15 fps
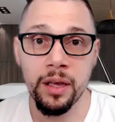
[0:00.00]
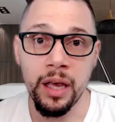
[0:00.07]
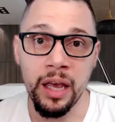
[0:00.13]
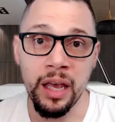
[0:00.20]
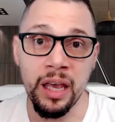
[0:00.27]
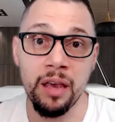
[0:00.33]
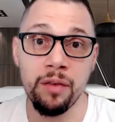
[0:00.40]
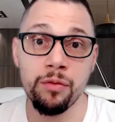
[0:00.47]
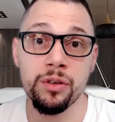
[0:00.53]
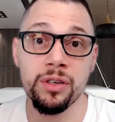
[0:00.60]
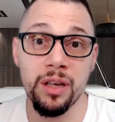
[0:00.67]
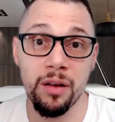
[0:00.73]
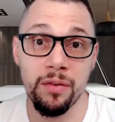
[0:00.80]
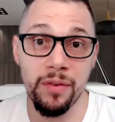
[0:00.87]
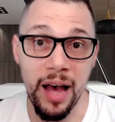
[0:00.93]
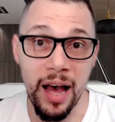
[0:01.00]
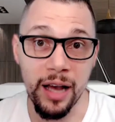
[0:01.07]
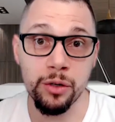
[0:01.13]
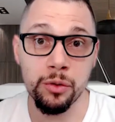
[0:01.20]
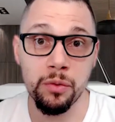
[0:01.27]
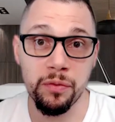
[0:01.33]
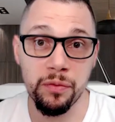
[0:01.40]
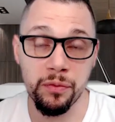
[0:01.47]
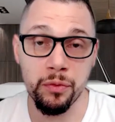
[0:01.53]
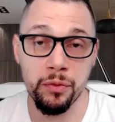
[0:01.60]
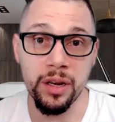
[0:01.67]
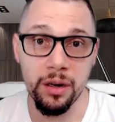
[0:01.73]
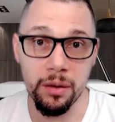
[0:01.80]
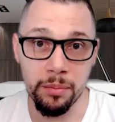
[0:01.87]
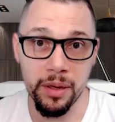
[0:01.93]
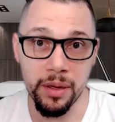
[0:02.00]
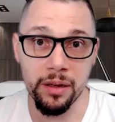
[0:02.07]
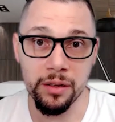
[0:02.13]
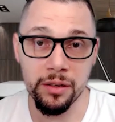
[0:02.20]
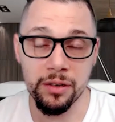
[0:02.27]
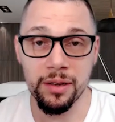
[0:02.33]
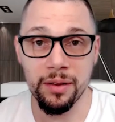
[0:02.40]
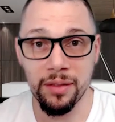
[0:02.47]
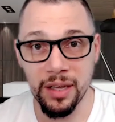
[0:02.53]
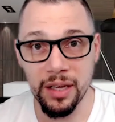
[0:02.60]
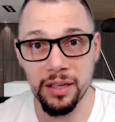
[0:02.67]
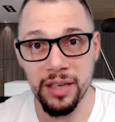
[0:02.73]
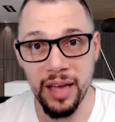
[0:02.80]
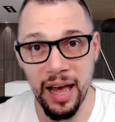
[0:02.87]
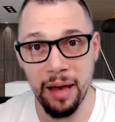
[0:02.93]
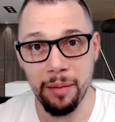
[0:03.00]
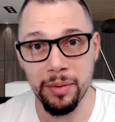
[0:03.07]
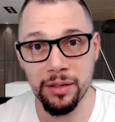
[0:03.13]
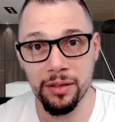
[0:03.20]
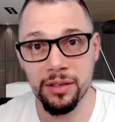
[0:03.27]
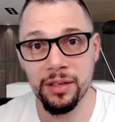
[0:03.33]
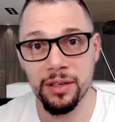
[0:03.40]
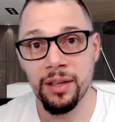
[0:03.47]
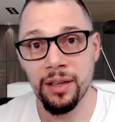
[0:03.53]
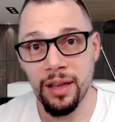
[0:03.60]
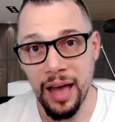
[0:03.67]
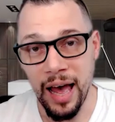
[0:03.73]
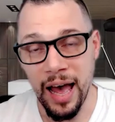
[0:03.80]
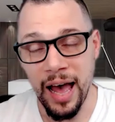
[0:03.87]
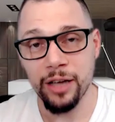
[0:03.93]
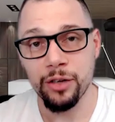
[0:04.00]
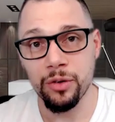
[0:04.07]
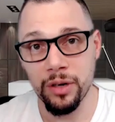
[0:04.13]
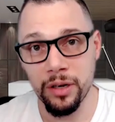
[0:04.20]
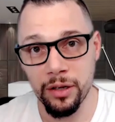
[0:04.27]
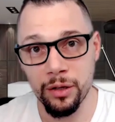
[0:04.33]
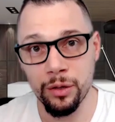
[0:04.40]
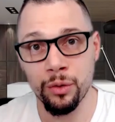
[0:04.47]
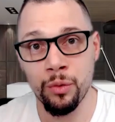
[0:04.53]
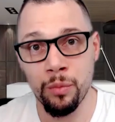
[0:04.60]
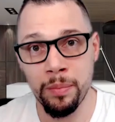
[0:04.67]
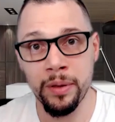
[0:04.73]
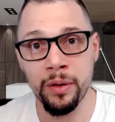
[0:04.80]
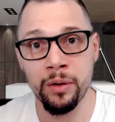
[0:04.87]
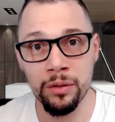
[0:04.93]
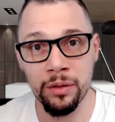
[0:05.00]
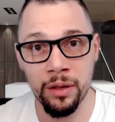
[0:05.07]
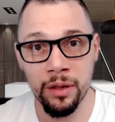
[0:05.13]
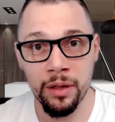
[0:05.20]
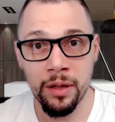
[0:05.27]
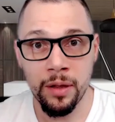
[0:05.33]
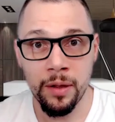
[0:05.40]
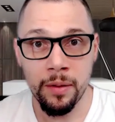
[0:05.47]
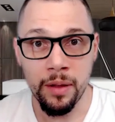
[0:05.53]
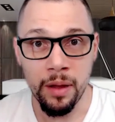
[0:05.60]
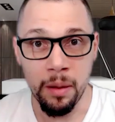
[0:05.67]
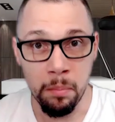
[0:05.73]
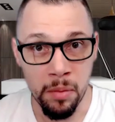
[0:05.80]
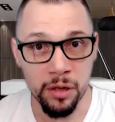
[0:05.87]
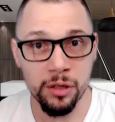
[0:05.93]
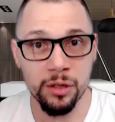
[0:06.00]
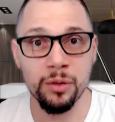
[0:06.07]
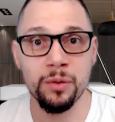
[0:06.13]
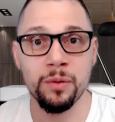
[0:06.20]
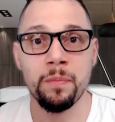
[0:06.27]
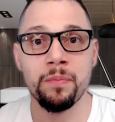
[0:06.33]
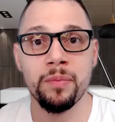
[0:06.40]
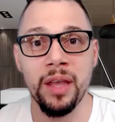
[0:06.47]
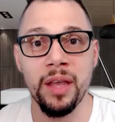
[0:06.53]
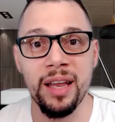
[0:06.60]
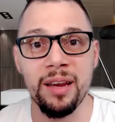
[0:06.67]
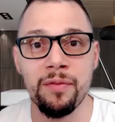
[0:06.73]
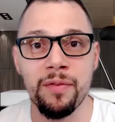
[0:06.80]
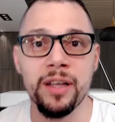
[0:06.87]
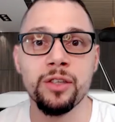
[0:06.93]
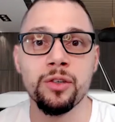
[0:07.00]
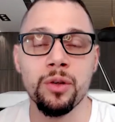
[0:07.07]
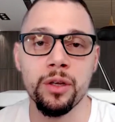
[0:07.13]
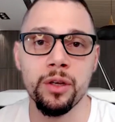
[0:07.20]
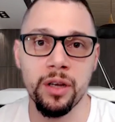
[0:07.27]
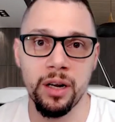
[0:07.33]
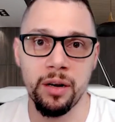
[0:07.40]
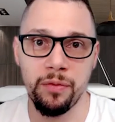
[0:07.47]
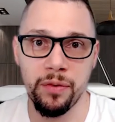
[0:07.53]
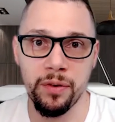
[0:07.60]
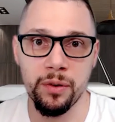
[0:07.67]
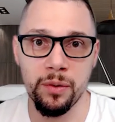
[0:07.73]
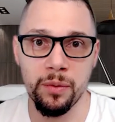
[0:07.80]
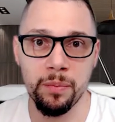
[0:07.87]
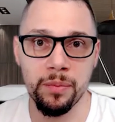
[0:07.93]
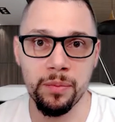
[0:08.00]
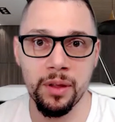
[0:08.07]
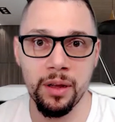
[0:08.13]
and give yourself actual freedom, because these habits actually do build a muscle, and eventually you're going to feel